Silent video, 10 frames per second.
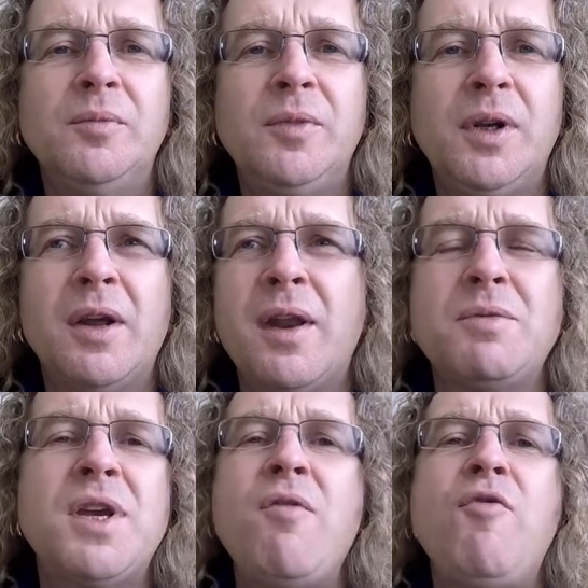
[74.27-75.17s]
You know, there
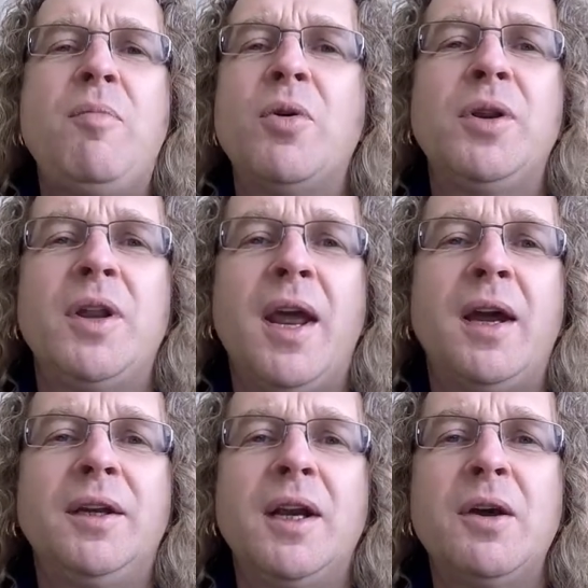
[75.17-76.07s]
was everybody
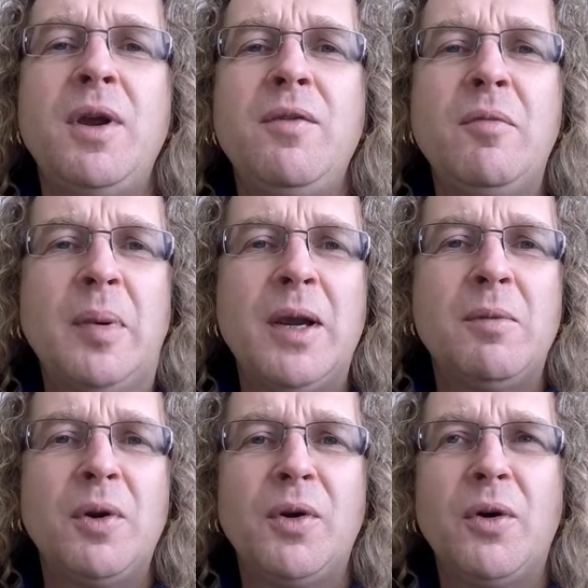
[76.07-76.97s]
there, you know, even
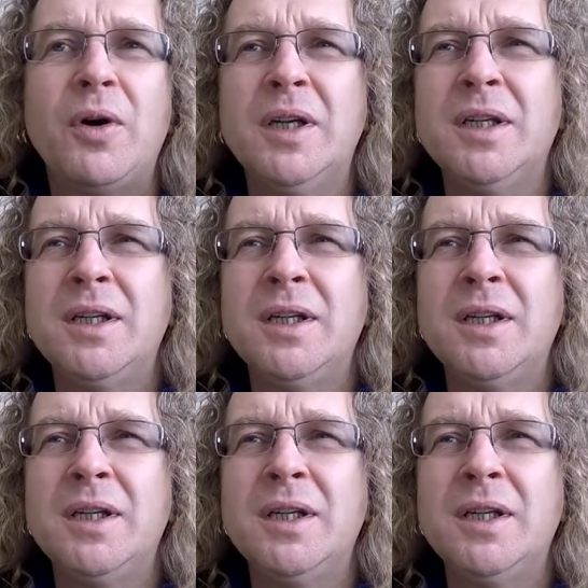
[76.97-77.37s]
people who are not